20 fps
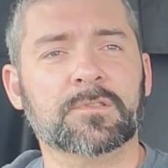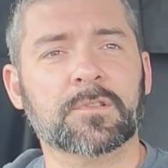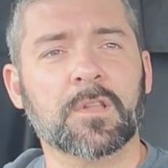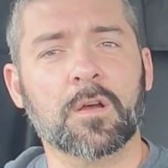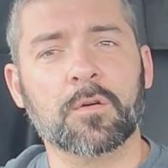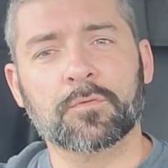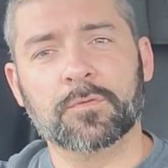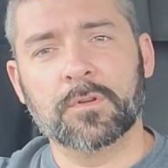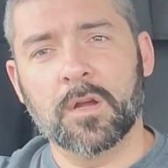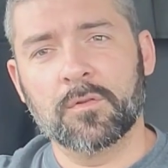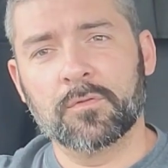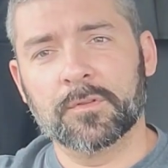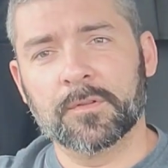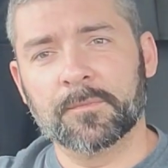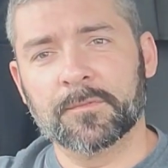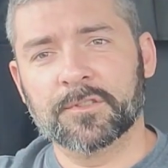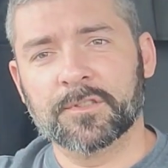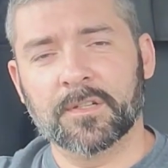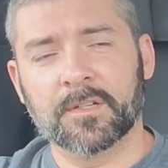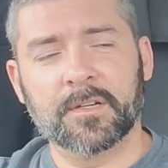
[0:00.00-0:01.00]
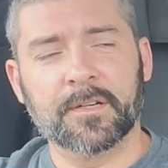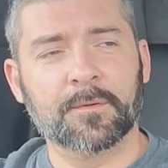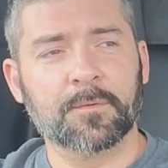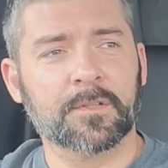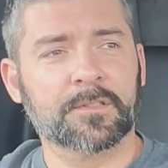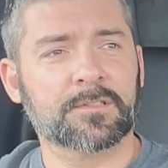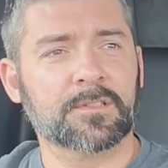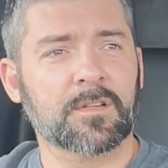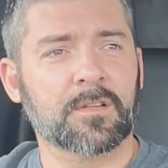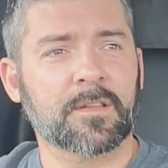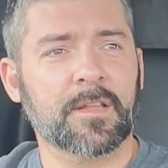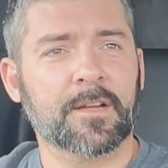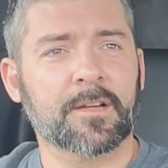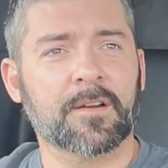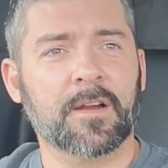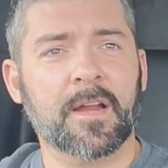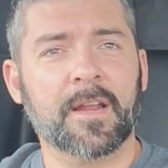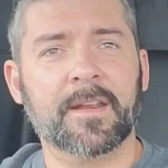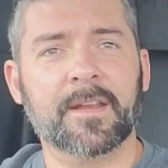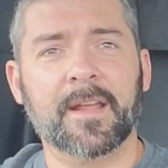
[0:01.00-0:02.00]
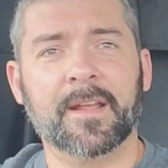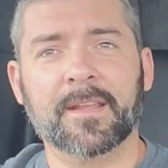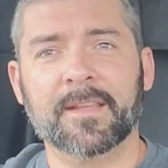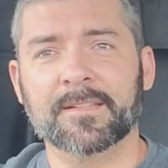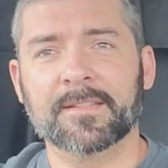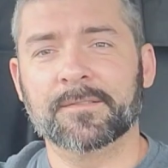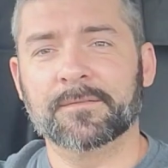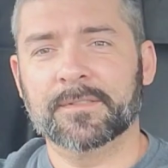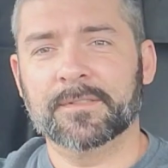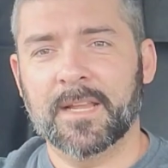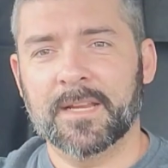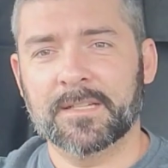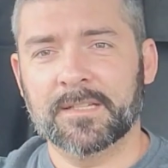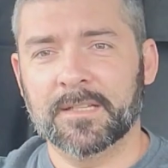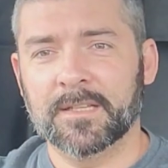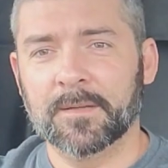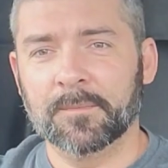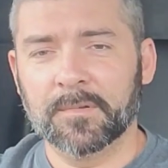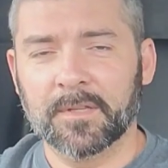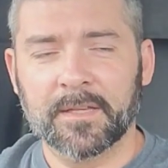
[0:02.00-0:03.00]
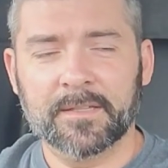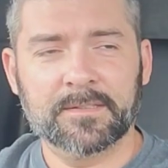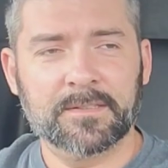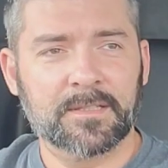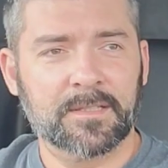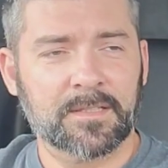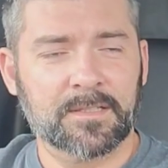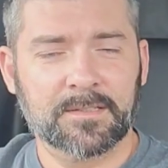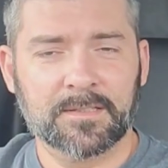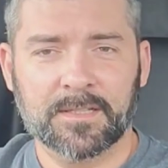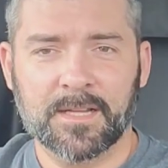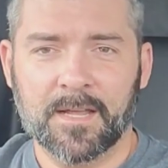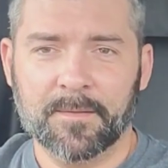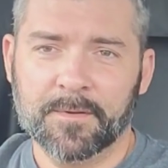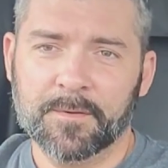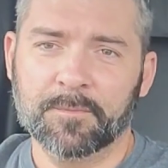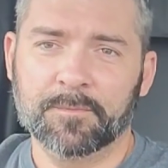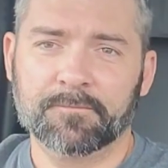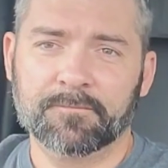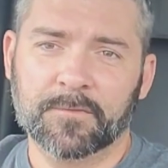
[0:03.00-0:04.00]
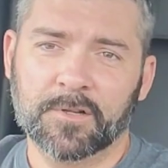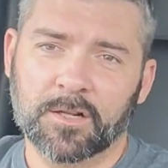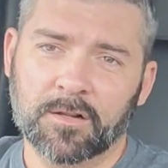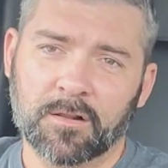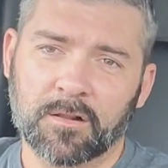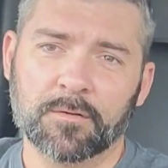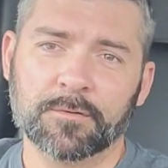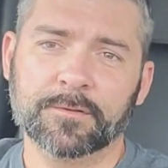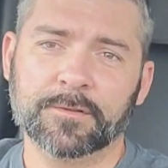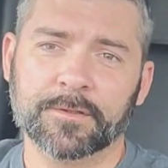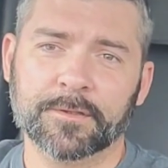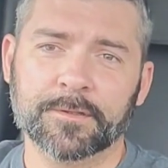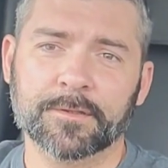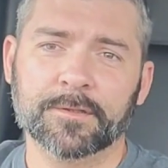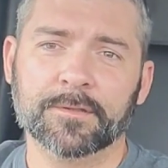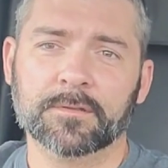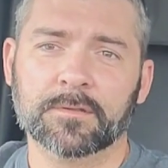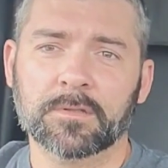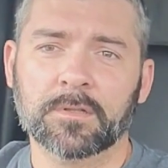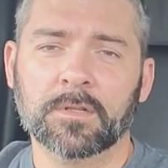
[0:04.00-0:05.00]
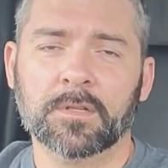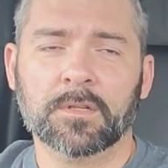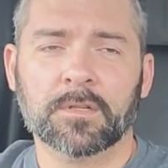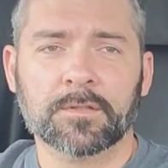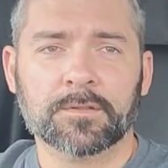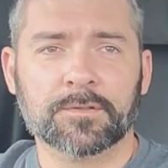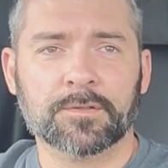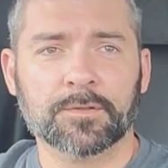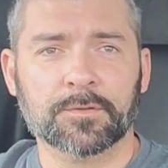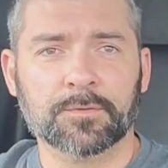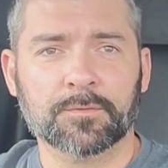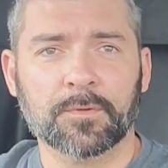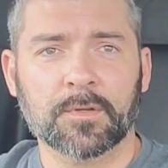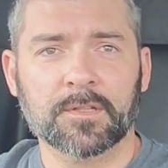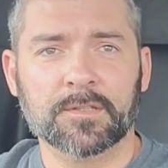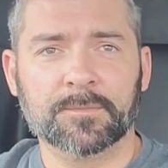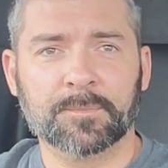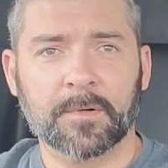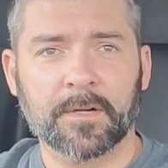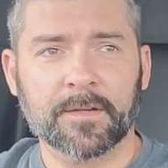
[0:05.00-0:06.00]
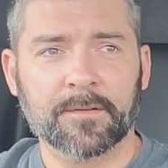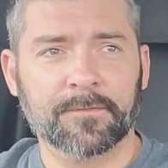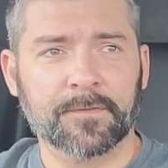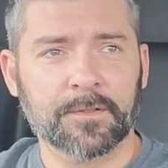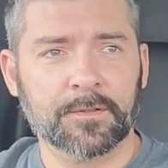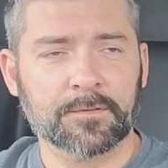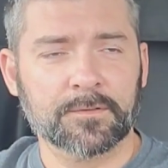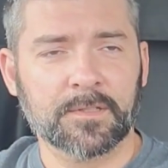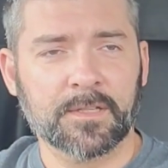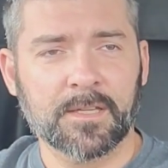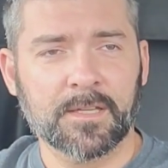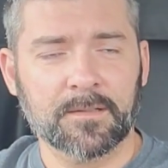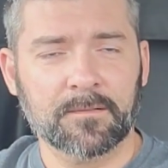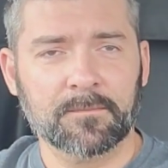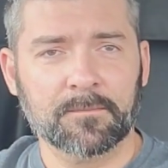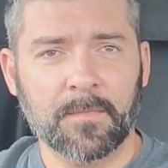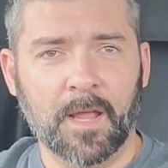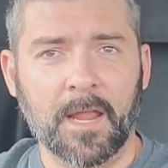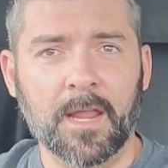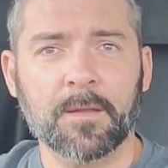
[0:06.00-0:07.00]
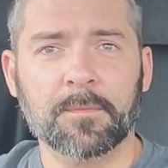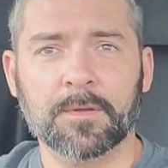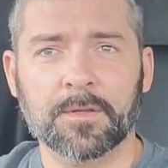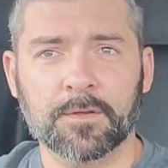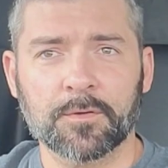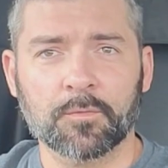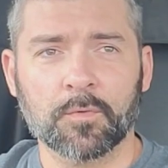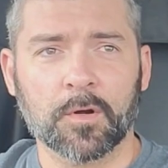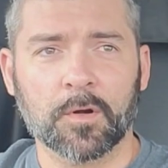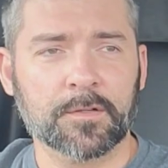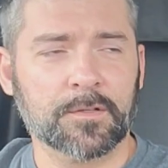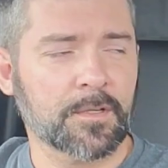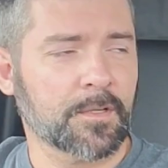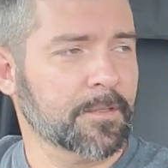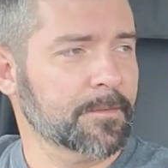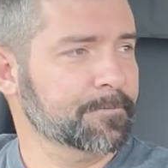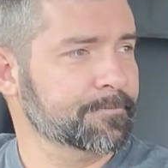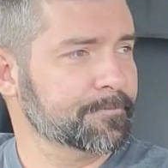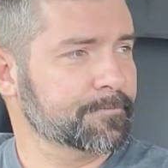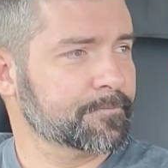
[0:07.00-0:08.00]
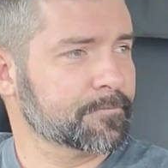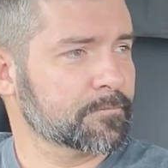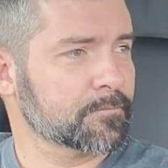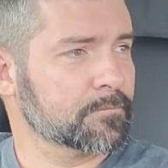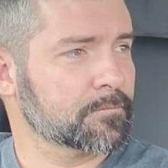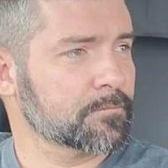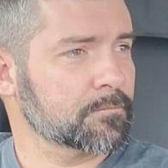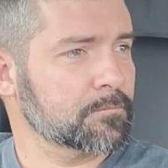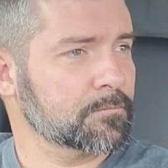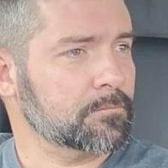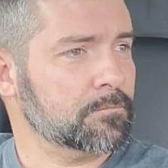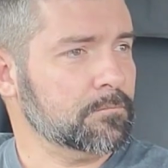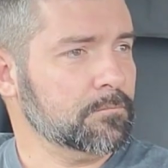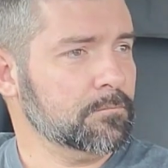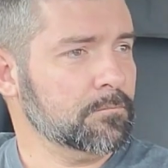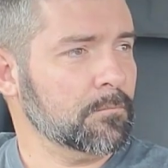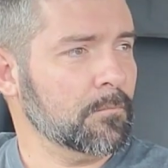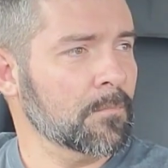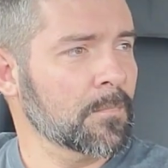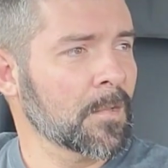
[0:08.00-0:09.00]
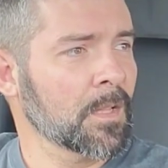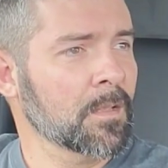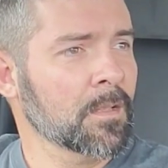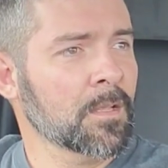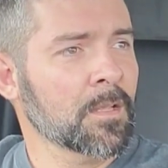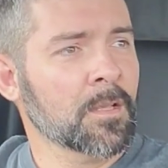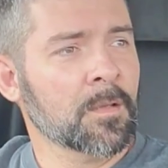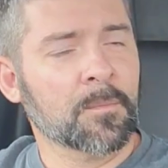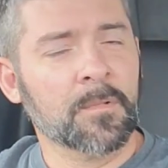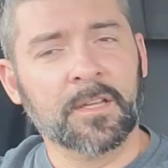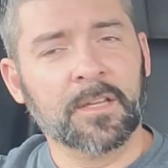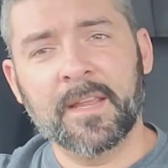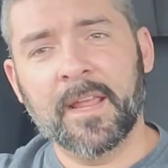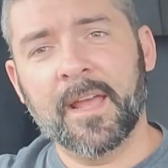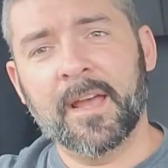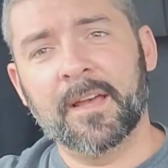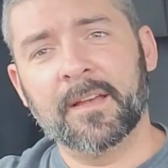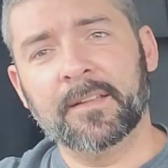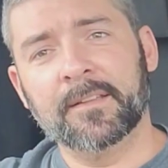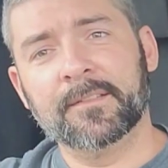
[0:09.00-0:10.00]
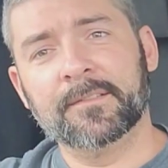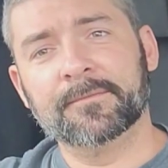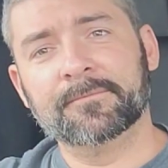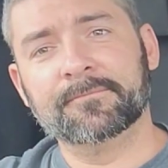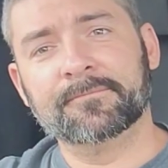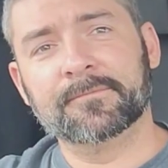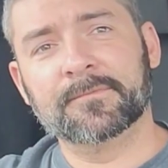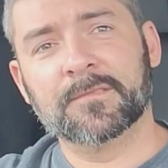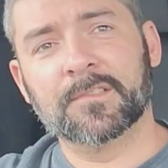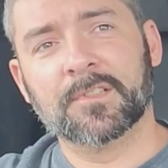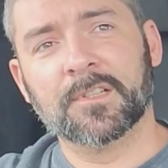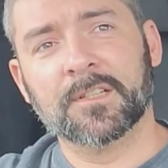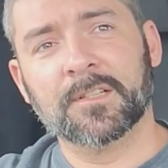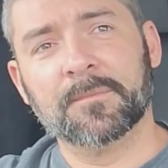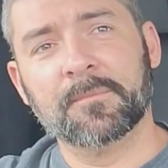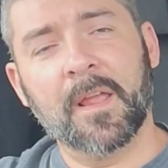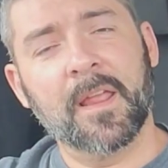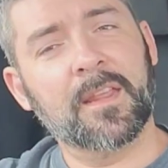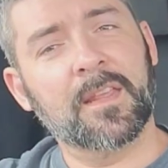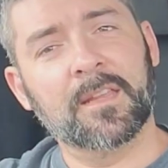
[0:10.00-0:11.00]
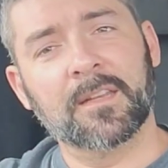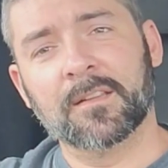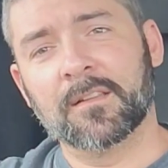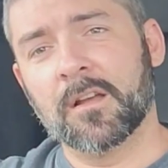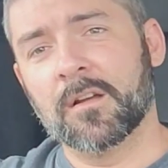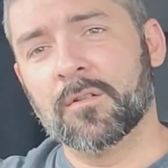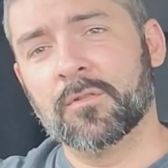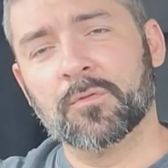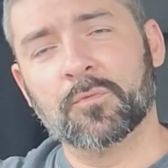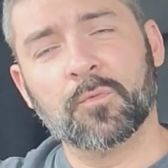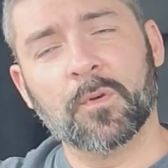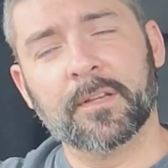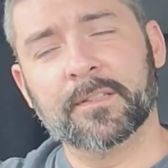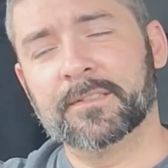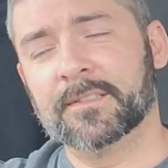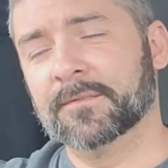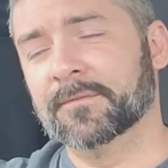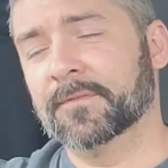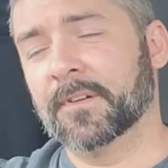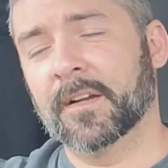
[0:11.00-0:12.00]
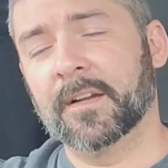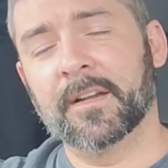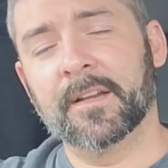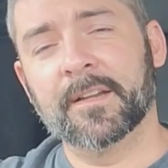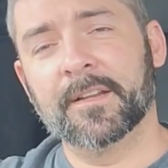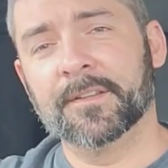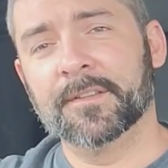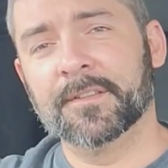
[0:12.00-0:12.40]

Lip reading: load going to Missouri wasn't all that great, I guess it was actually a blessing, because it got me closer to Springfield to get my APU worked on. But yeah, the Macon load wasn't very